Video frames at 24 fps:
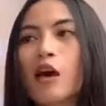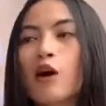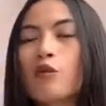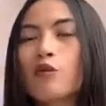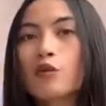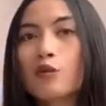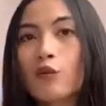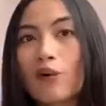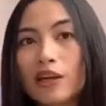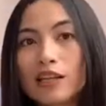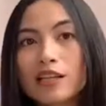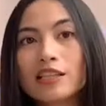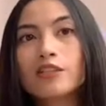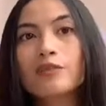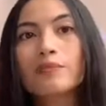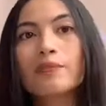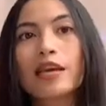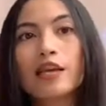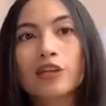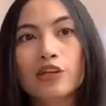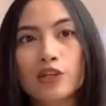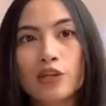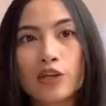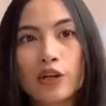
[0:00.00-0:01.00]
we wanted to
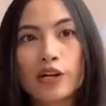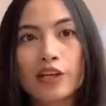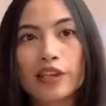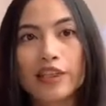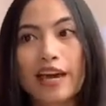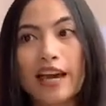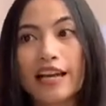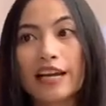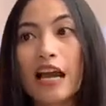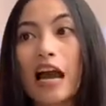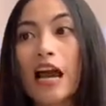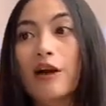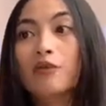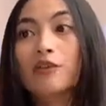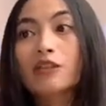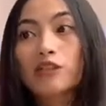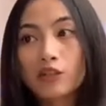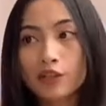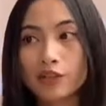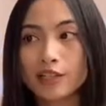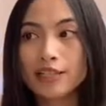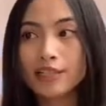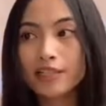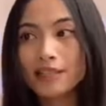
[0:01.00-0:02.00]
make sure that our
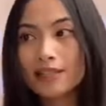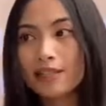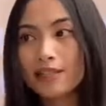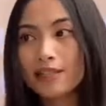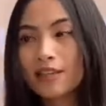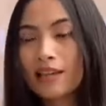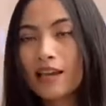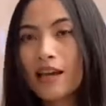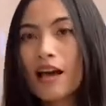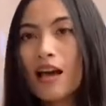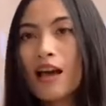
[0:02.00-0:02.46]
treats